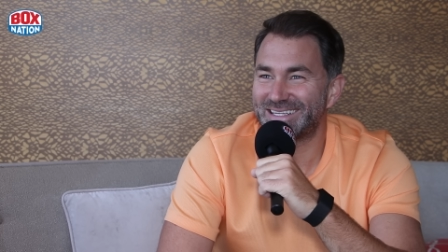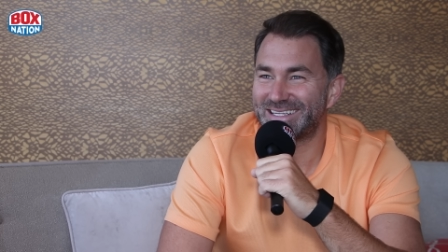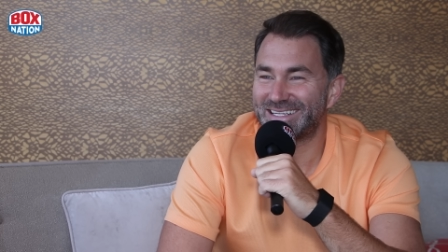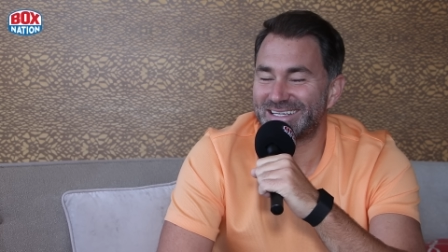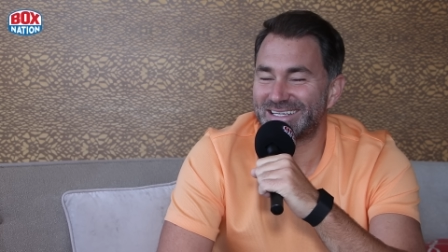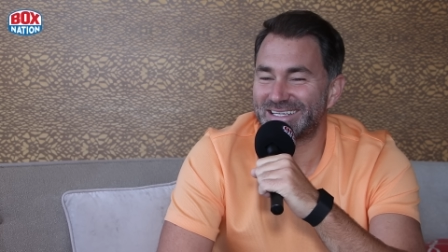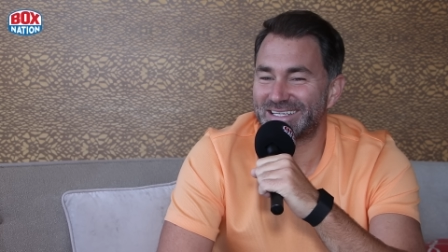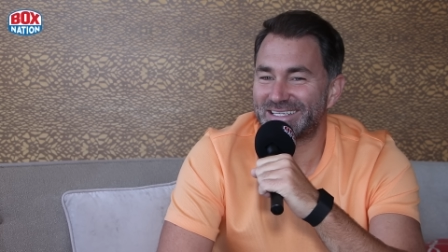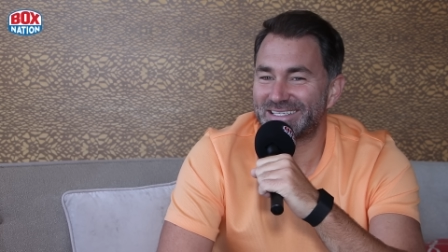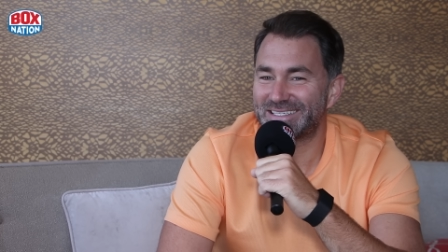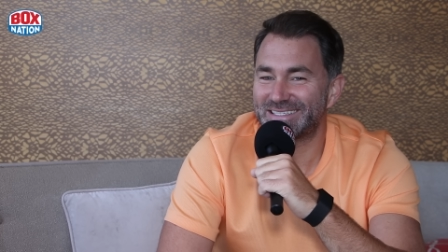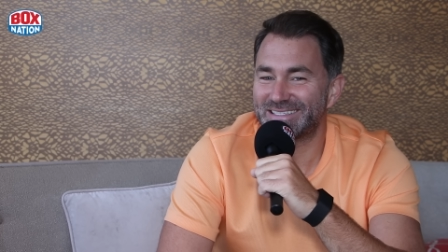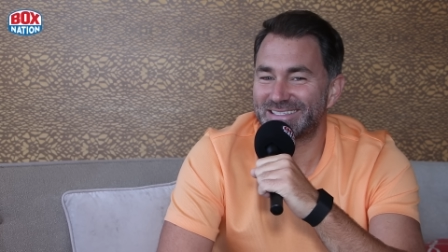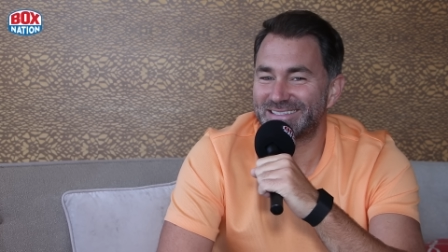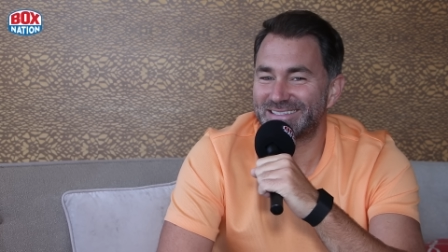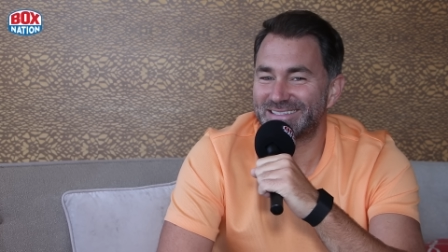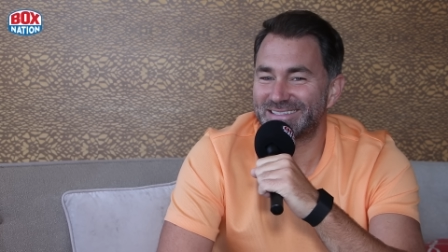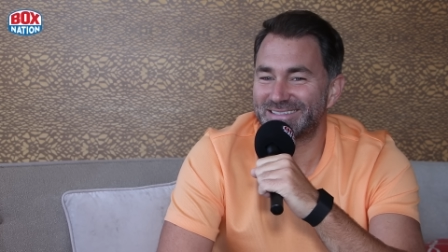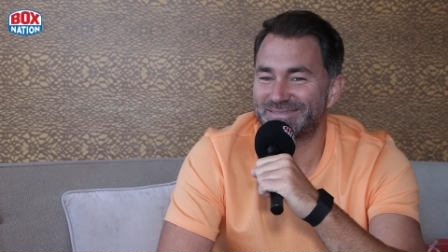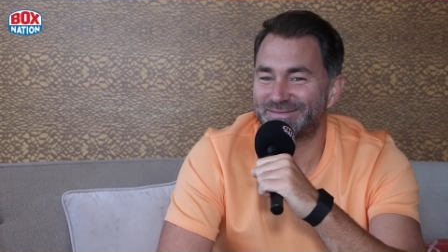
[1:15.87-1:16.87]
Like,
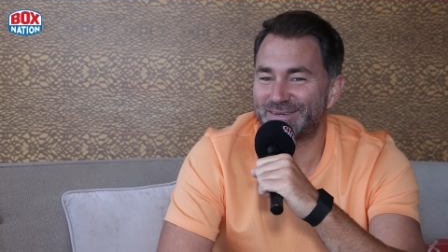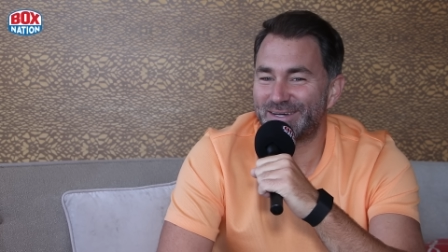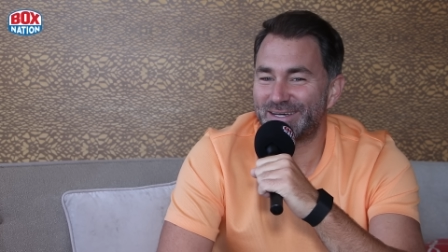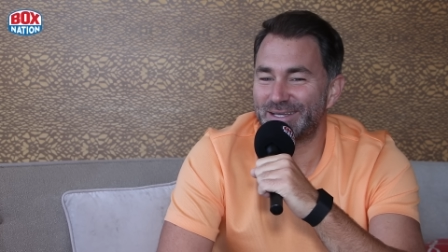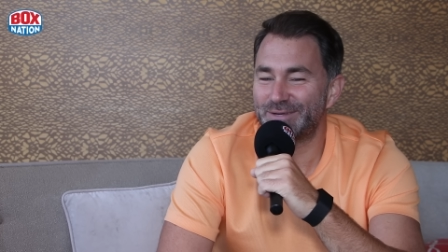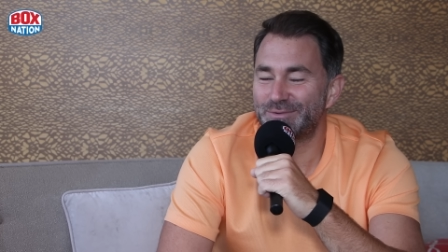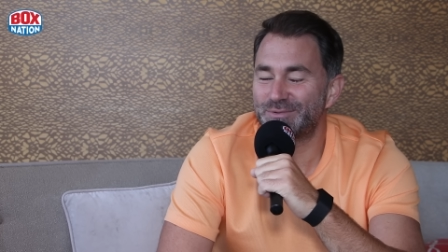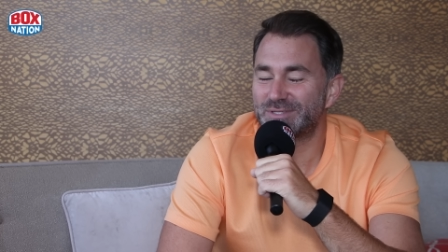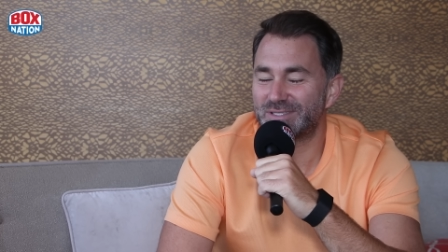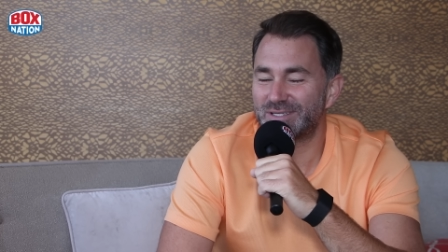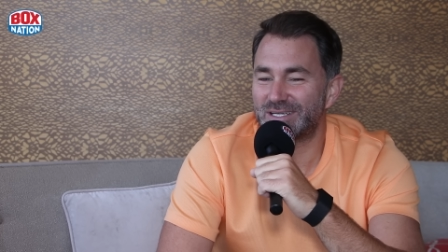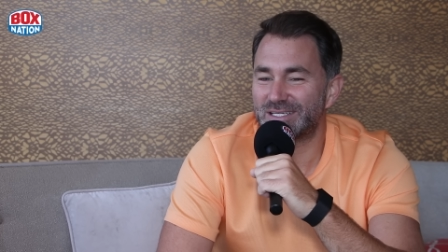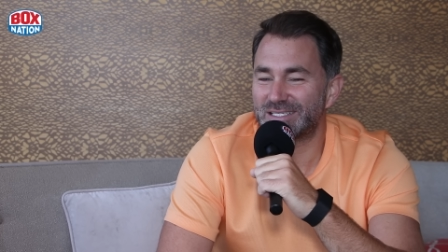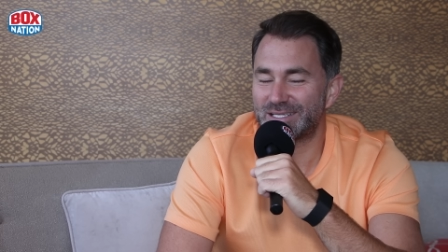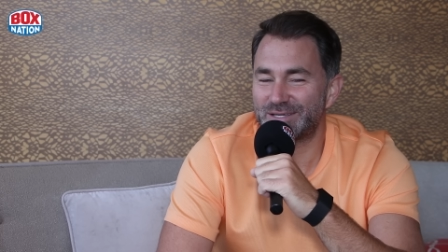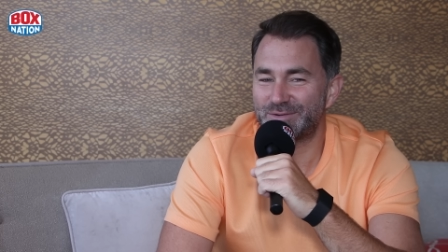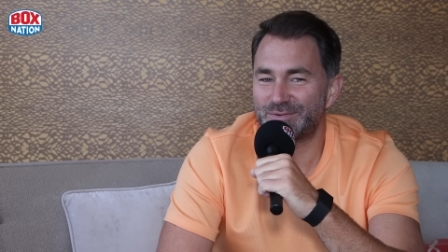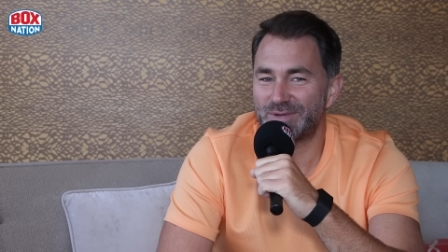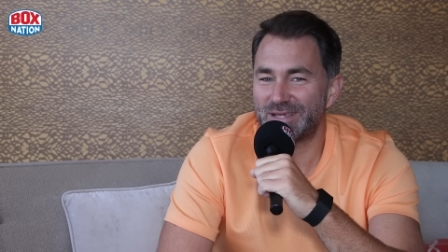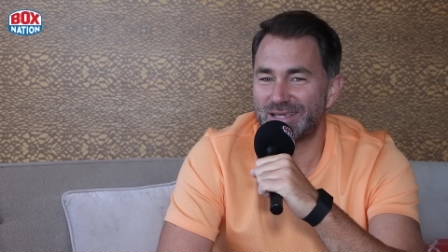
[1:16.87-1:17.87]
but it was nice.
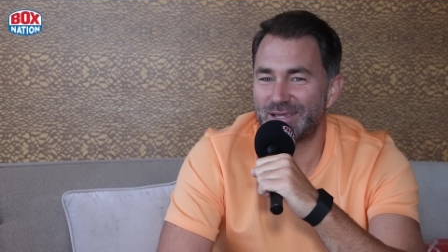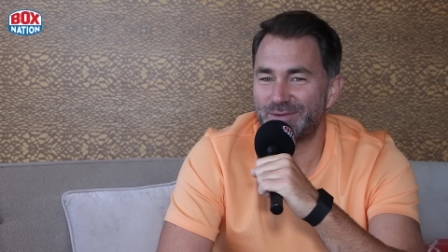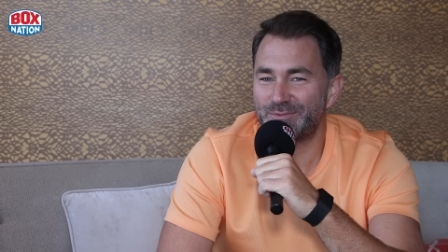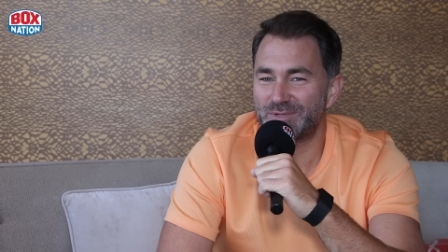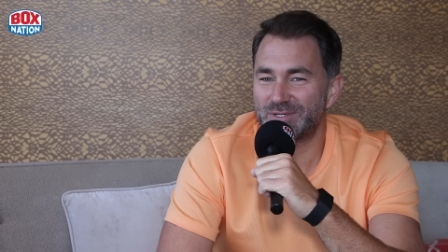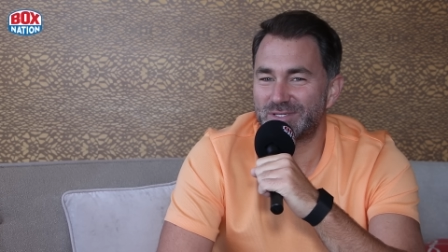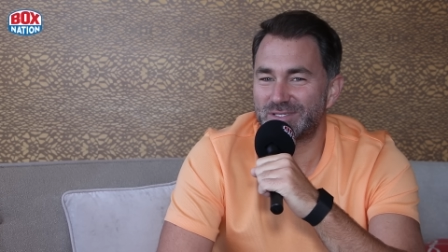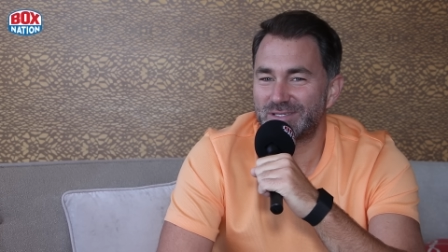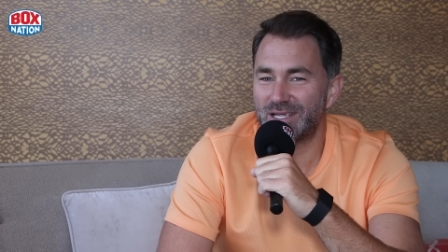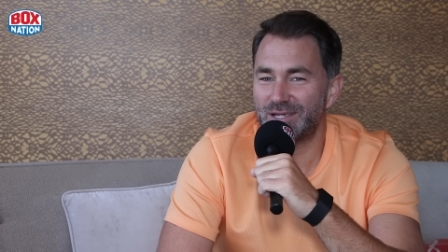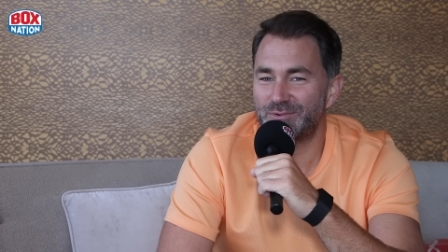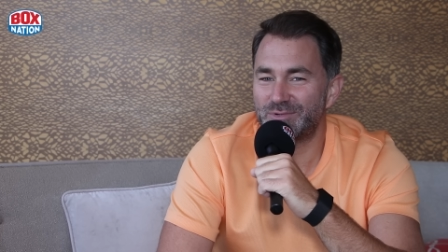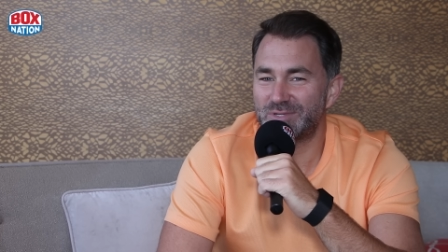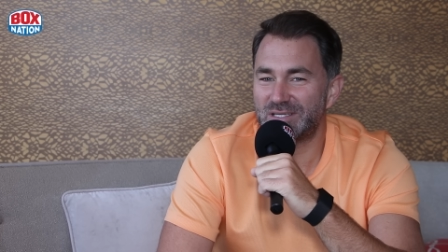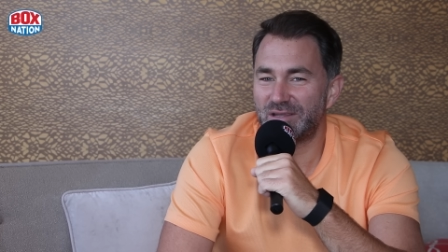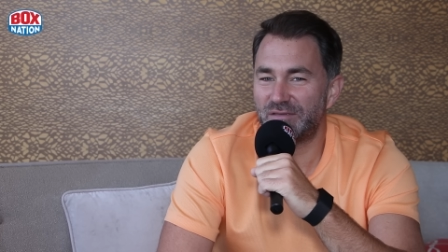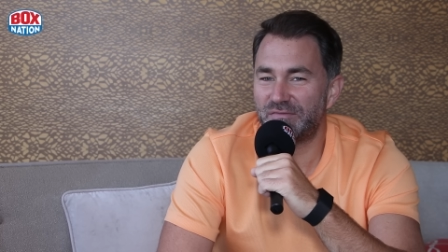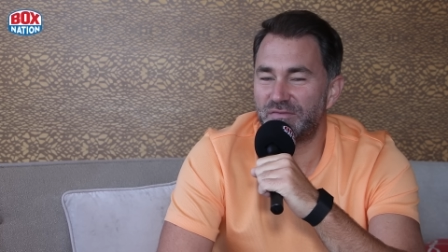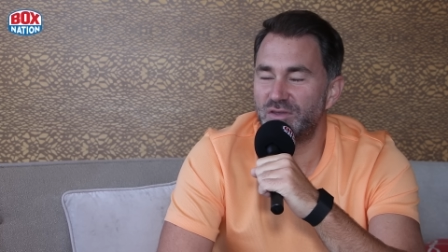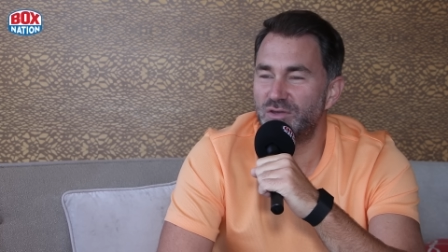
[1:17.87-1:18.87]
It, it was it was
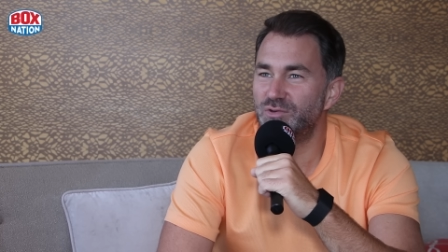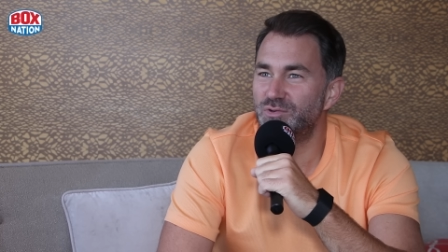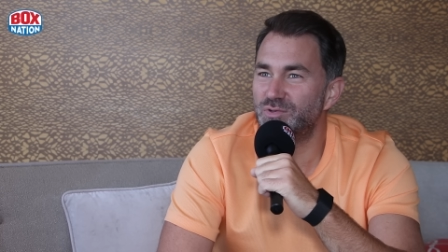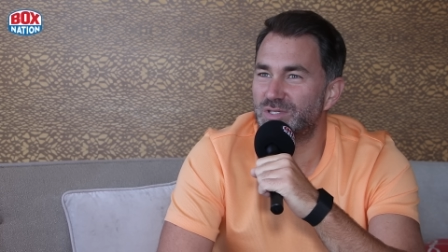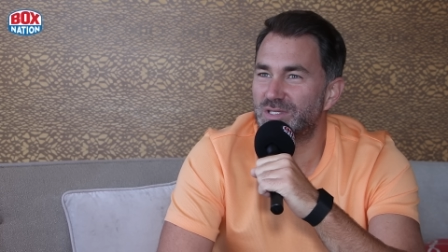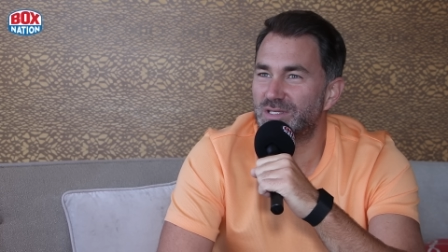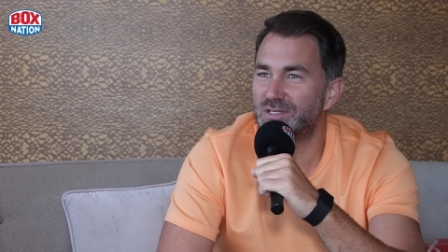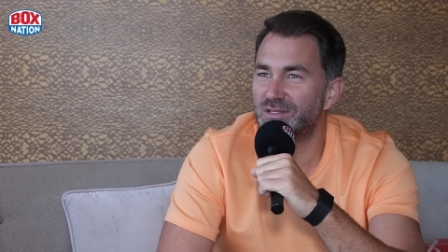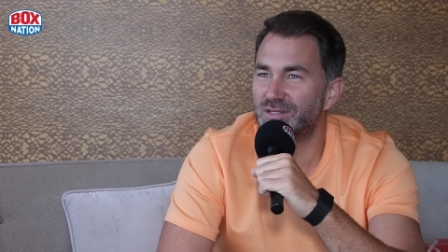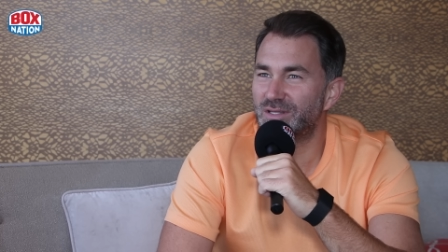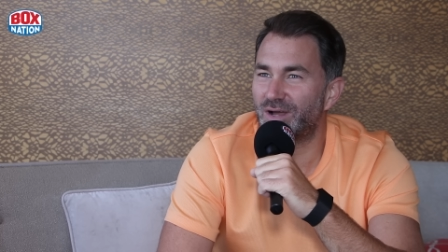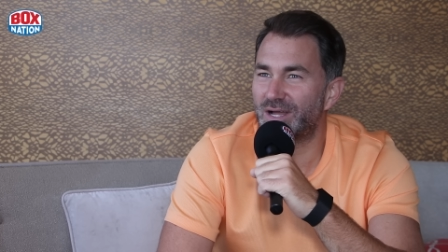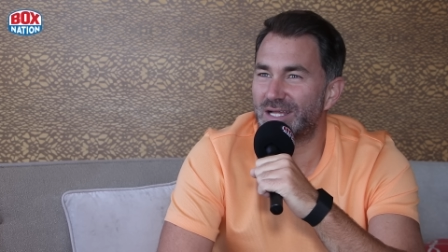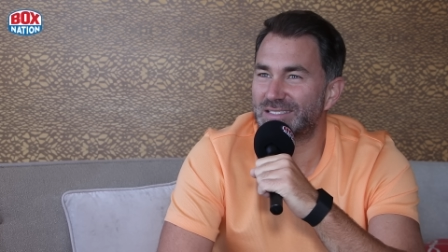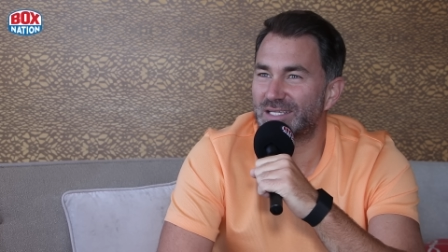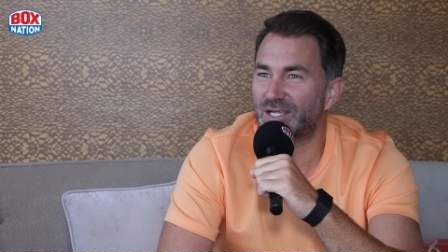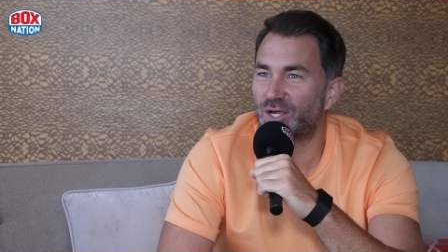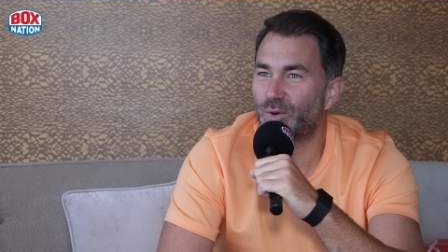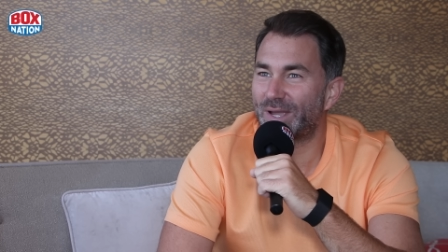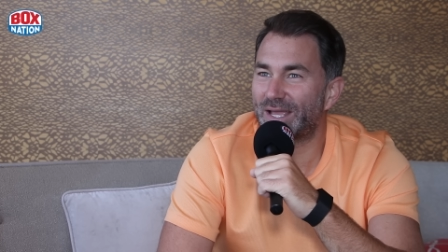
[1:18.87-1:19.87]
diffused
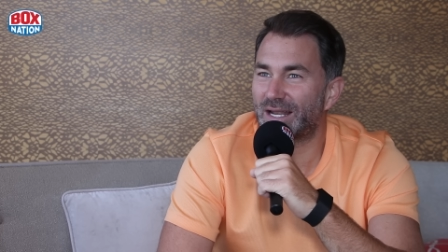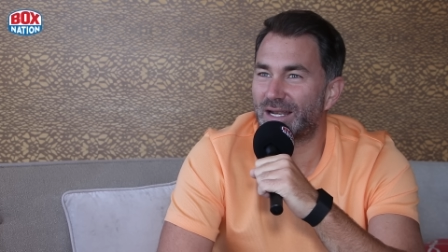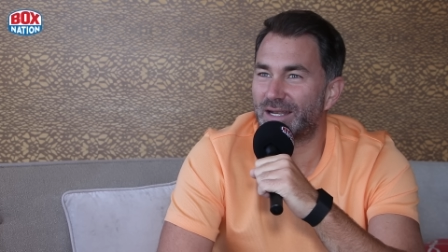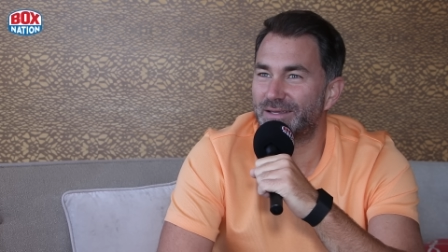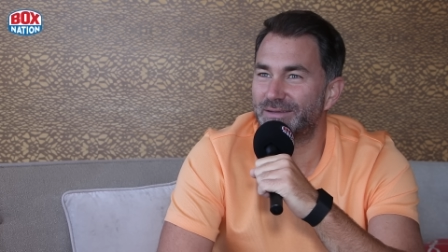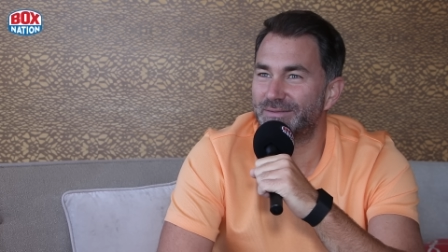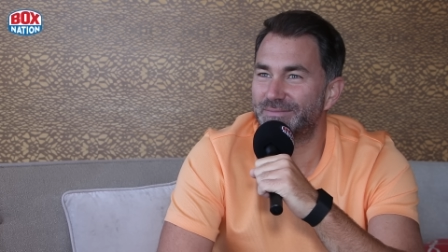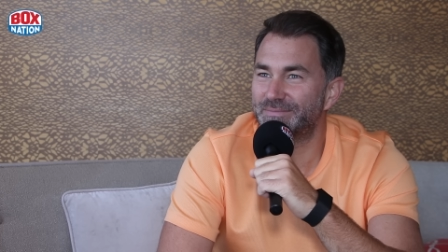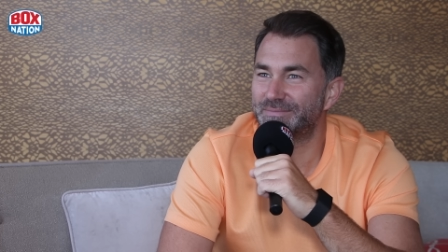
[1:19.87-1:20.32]
nice and quickly